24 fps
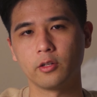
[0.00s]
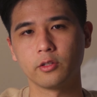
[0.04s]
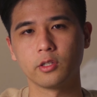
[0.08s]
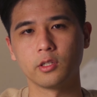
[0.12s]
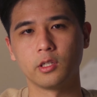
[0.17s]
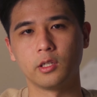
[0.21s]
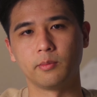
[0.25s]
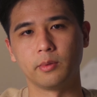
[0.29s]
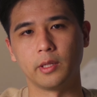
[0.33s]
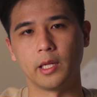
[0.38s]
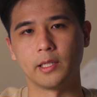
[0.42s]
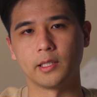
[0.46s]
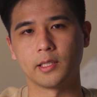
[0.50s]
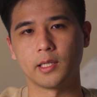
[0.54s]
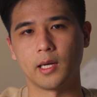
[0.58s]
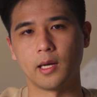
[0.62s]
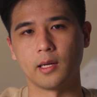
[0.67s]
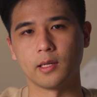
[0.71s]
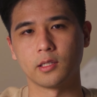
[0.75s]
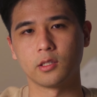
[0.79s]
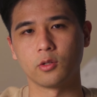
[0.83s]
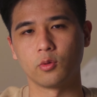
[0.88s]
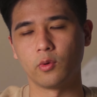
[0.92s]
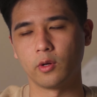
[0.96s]
on to the blend
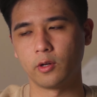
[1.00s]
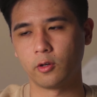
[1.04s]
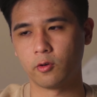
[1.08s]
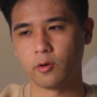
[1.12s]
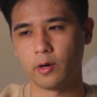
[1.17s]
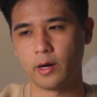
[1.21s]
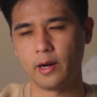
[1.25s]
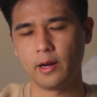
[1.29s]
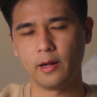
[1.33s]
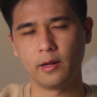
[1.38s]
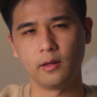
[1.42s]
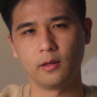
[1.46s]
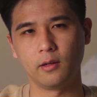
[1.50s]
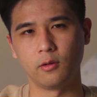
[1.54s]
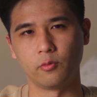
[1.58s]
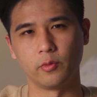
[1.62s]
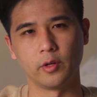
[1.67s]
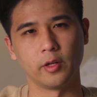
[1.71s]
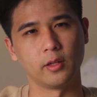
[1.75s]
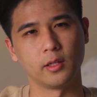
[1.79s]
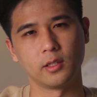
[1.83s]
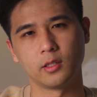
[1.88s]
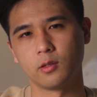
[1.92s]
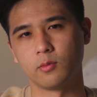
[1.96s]
test, when creating
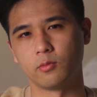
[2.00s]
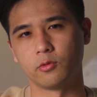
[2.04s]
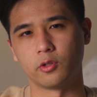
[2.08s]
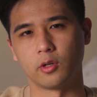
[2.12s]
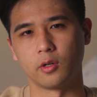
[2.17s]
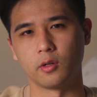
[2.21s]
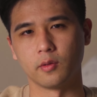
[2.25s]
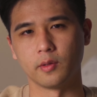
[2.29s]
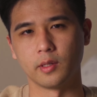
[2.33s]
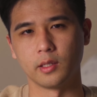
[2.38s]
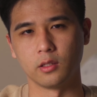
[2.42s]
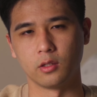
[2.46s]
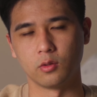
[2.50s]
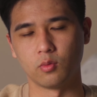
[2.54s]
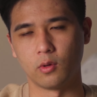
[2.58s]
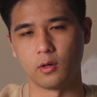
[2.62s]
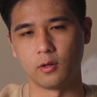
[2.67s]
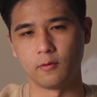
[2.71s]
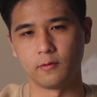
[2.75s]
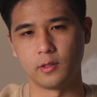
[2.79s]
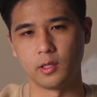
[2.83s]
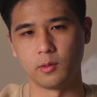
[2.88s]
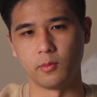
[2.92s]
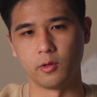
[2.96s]
realism drawings,
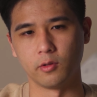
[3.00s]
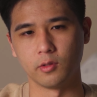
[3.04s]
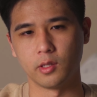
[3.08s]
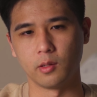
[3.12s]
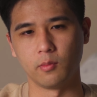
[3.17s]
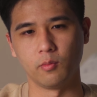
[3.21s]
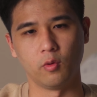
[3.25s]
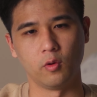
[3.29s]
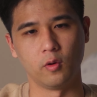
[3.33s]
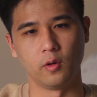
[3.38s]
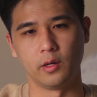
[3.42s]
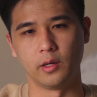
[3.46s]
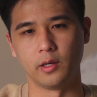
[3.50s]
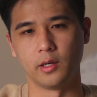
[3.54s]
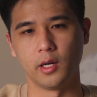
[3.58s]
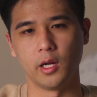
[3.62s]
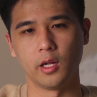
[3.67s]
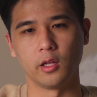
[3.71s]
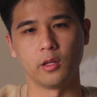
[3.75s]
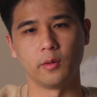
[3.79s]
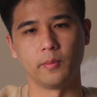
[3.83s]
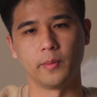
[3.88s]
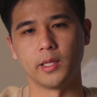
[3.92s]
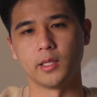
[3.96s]
one of the most important
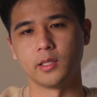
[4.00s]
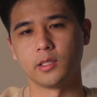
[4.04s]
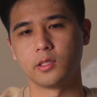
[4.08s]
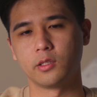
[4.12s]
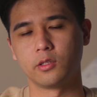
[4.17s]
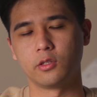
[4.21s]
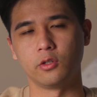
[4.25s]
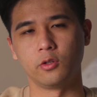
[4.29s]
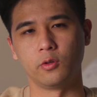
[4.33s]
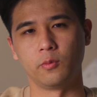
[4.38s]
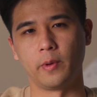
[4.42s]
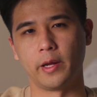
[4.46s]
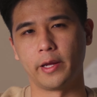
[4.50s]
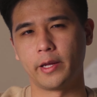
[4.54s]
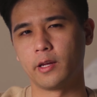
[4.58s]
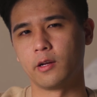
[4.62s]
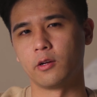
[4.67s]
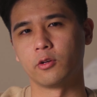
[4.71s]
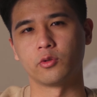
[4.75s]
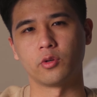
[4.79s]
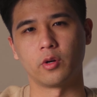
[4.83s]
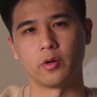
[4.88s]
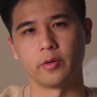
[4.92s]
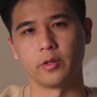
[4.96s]
elements to
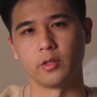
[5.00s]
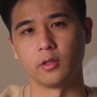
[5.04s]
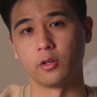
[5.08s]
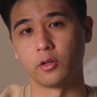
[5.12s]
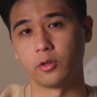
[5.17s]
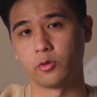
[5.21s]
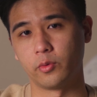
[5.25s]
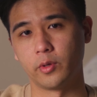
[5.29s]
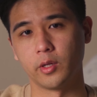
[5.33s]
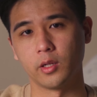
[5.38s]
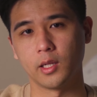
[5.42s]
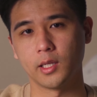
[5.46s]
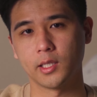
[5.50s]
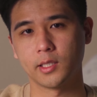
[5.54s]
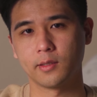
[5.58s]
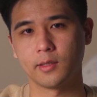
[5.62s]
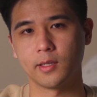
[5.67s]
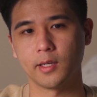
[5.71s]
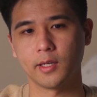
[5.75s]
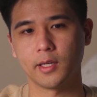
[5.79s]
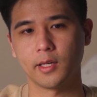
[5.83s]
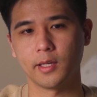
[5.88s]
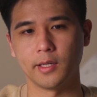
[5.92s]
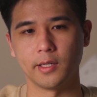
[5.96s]
making a drawing look
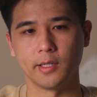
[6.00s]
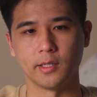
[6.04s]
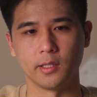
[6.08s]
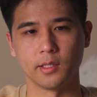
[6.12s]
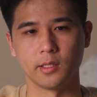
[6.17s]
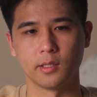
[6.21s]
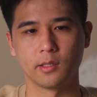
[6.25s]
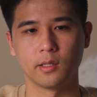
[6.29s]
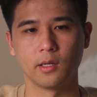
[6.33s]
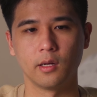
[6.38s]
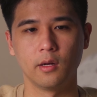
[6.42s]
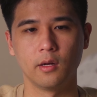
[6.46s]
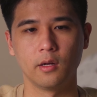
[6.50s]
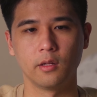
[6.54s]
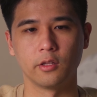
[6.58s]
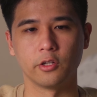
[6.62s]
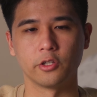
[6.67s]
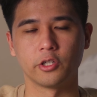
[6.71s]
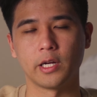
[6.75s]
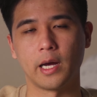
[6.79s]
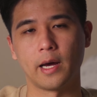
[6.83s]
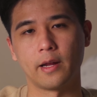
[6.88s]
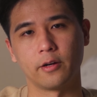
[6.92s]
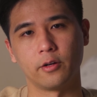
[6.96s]
realistic is
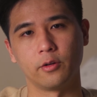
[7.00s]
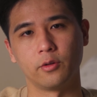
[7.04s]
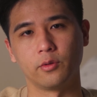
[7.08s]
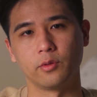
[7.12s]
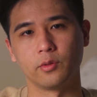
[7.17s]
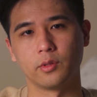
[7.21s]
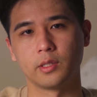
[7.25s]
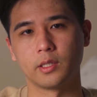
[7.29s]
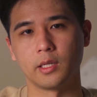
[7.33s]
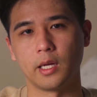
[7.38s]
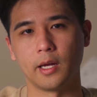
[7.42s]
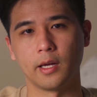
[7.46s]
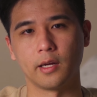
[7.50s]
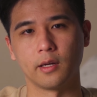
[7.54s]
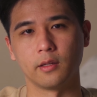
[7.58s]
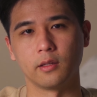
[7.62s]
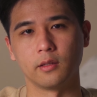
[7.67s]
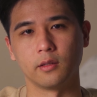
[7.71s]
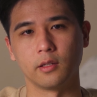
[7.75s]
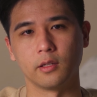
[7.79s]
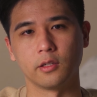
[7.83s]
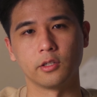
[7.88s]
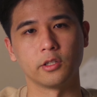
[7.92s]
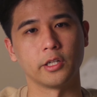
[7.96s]
the shadows
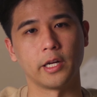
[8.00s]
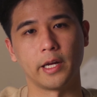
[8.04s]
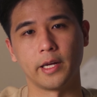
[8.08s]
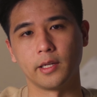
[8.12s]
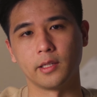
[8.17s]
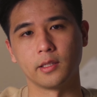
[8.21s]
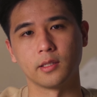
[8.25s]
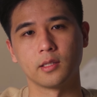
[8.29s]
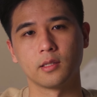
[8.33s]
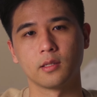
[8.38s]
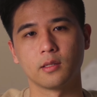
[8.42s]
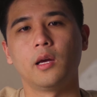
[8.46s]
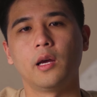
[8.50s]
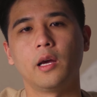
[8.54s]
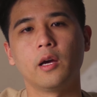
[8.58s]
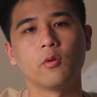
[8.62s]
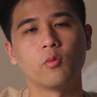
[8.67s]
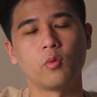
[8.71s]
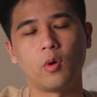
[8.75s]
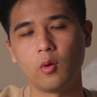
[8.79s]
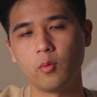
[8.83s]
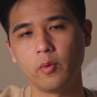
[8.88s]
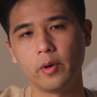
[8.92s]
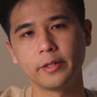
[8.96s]
and the shades.
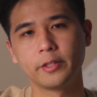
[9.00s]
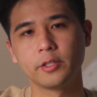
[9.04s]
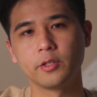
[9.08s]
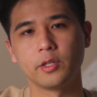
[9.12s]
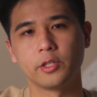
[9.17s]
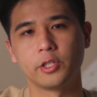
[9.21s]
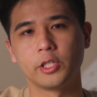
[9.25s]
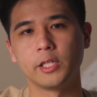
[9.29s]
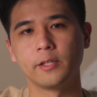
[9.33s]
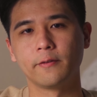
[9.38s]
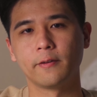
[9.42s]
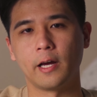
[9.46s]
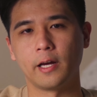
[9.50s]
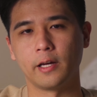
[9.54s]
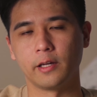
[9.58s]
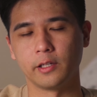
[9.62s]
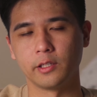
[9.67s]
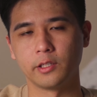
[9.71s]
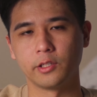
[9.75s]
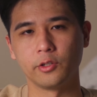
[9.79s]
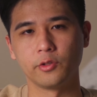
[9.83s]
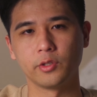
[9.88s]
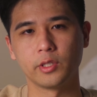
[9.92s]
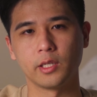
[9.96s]
And one way to achieve that
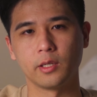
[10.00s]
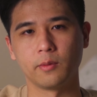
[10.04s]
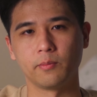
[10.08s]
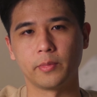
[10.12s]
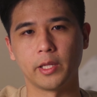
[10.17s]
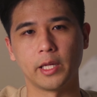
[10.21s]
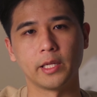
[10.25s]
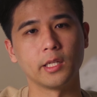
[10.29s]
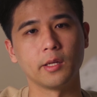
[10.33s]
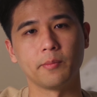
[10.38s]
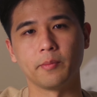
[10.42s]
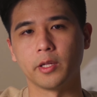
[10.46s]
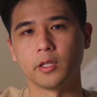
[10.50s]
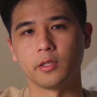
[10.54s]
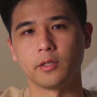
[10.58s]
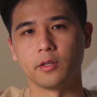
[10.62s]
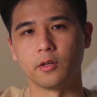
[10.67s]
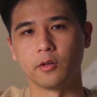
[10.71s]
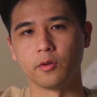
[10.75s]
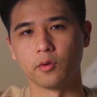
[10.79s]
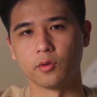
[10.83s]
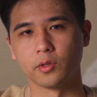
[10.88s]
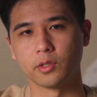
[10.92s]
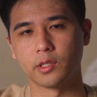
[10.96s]
is using blending
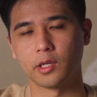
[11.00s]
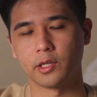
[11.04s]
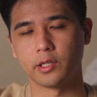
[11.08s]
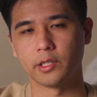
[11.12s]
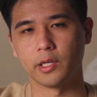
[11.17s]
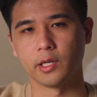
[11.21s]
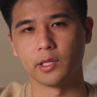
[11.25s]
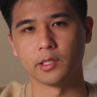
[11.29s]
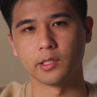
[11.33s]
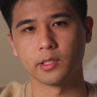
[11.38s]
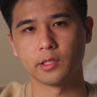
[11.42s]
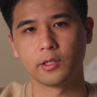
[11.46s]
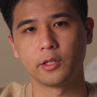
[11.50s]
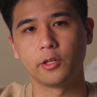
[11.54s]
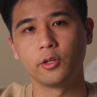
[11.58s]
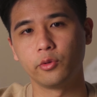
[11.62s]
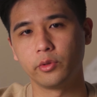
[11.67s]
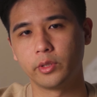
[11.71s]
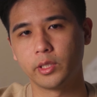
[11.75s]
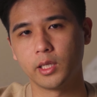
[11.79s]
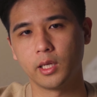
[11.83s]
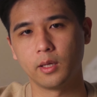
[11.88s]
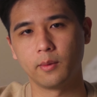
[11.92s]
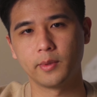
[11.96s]
materials such as
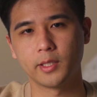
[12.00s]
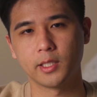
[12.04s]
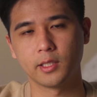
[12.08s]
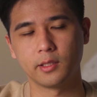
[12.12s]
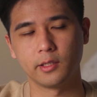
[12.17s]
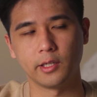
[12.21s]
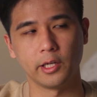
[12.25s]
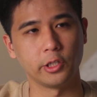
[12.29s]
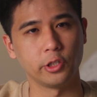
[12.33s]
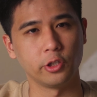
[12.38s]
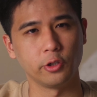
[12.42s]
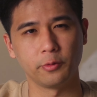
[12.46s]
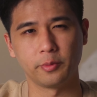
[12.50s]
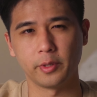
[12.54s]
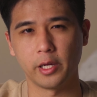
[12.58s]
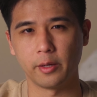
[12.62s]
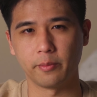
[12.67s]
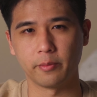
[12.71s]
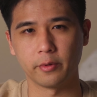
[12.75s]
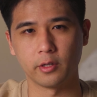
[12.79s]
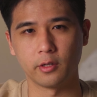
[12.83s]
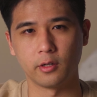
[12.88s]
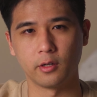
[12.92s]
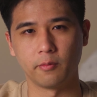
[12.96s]
Q-tips, tissue
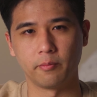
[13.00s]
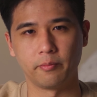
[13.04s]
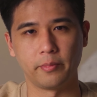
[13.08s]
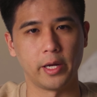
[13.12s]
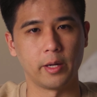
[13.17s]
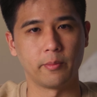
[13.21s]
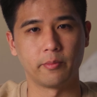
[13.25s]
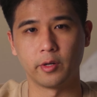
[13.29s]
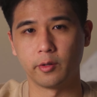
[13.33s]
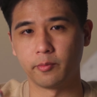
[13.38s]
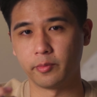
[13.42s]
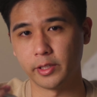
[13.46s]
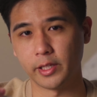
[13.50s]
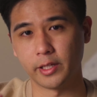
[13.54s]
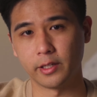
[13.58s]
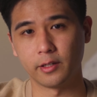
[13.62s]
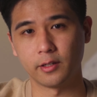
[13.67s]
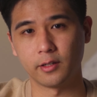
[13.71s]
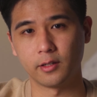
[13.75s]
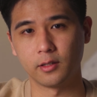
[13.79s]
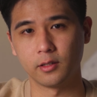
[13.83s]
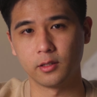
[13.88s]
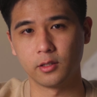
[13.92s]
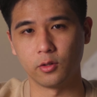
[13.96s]
paper, paper
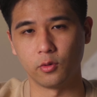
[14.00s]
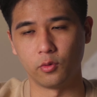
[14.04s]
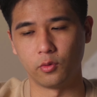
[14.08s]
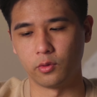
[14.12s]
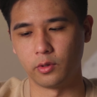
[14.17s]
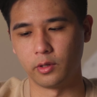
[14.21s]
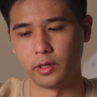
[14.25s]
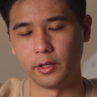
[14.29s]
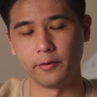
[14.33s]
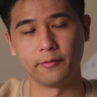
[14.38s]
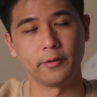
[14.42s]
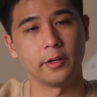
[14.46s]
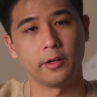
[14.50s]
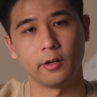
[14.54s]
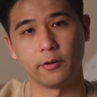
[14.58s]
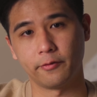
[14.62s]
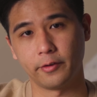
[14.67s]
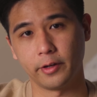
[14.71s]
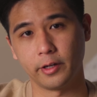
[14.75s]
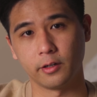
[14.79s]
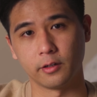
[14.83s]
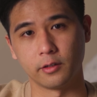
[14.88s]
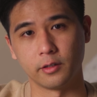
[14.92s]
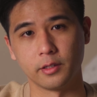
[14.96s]
blenders, or even your
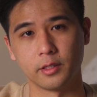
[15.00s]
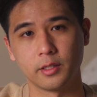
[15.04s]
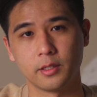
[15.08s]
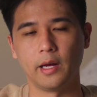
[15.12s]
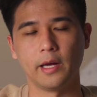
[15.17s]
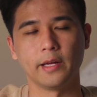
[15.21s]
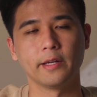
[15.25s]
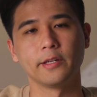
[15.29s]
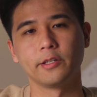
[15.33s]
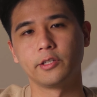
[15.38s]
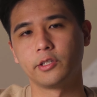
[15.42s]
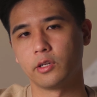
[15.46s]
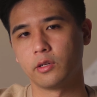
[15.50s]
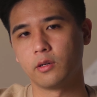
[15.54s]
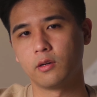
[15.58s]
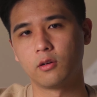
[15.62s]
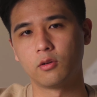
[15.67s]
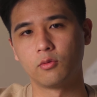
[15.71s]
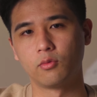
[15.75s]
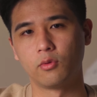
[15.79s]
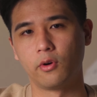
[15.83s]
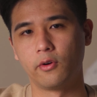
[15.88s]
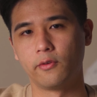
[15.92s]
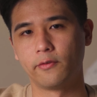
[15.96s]
fingers. And a
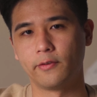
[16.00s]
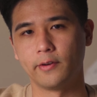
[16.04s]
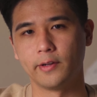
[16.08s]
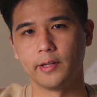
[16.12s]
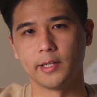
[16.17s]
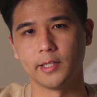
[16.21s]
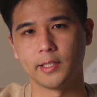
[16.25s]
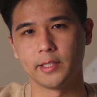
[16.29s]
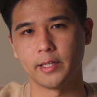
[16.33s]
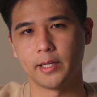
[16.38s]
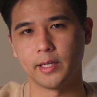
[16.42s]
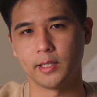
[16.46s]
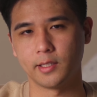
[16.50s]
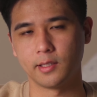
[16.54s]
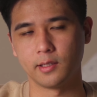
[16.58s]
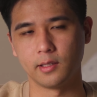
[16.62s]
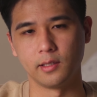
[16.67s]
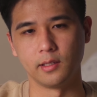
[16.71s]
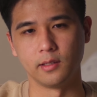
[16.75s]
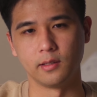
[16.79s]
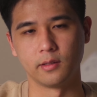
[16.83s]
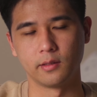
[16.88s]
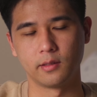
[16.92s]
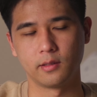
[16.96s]
general rule for this test
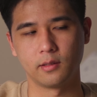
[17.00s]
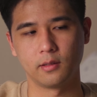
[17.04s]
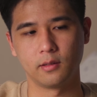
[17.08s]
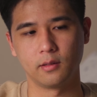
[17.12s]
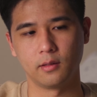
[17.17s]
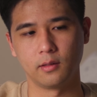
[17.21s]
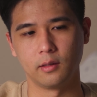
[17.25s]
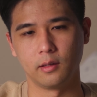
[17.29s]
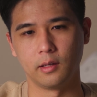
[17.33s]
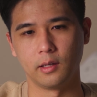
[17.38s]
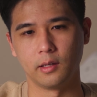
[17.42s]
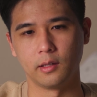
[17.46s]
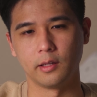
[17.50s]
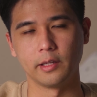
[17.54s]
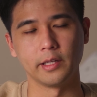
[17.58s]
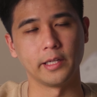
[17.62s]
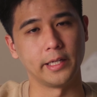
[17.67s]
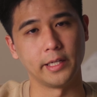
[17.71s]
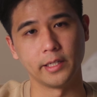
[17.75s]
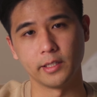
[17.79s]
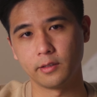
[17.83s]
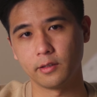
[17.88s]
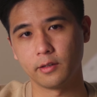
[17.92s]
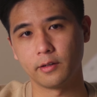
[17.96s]
is, the
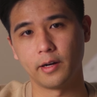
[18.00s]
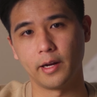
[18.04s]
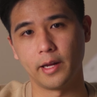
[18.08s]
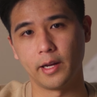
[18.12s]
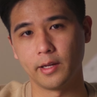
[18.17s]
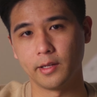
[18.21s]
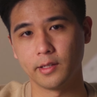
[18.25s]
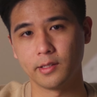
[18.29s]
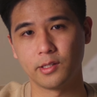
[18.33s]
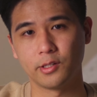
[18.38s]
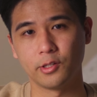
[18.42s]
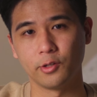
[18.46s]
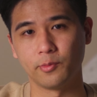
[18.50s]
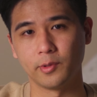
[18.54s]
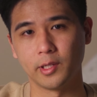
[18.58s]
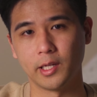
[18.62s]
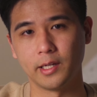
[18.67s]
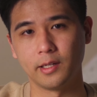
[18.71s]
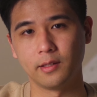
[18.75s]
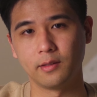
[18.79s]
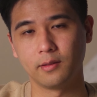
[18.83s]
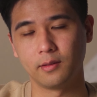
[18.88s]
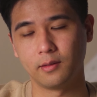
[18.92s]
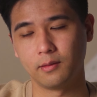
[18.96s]
easier it is to
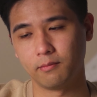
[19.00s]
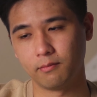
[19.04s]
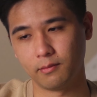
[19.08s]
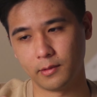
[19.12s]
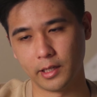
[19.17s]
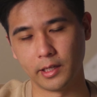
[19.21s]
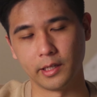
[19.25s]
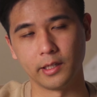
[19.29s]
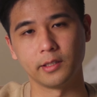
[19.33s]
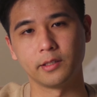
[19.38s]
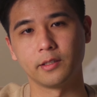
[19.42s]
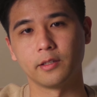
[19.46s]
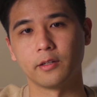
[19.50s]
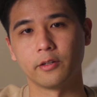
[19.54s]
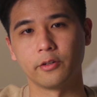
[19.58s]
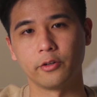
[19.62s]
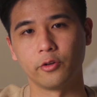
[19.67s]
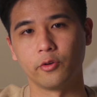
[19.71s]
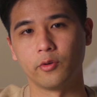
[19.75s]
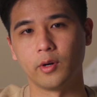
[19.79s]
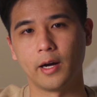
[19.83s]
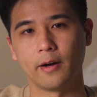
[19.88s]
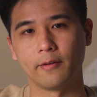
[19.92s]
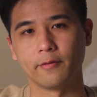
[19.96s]
blend, the easier
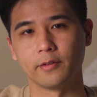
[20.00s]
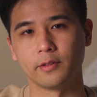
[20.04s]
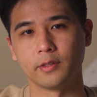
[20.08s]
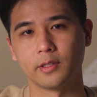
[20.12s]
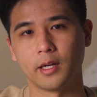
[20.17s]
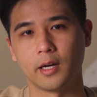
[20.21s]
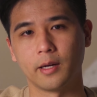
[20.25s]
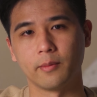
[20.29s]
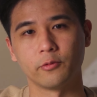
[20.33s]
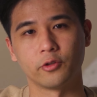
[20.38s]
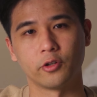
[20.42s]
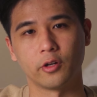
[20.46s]
you'll have the time